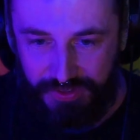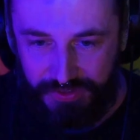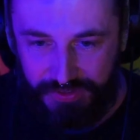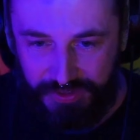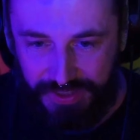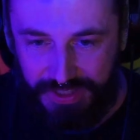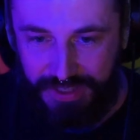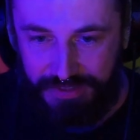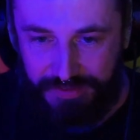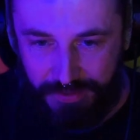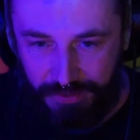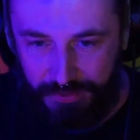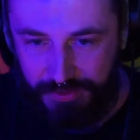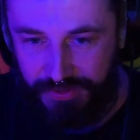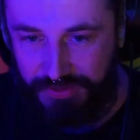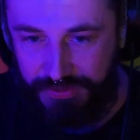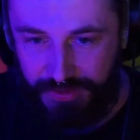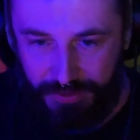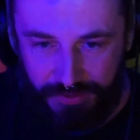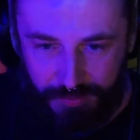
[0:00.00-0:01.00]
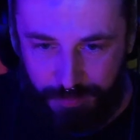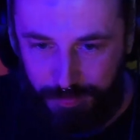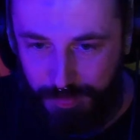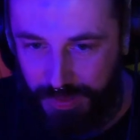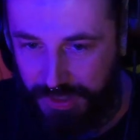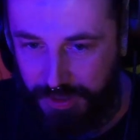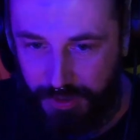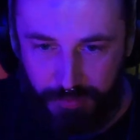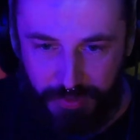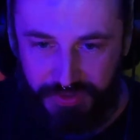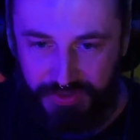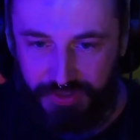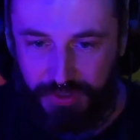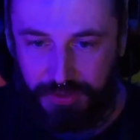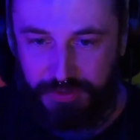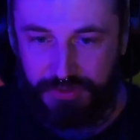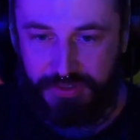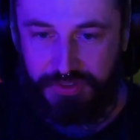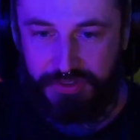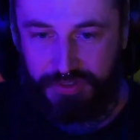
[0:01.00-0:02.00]
to get those bigger
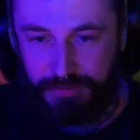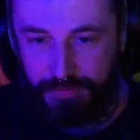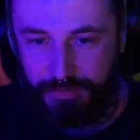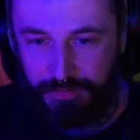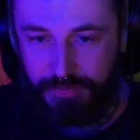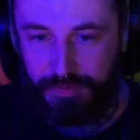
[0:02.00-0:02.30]
results.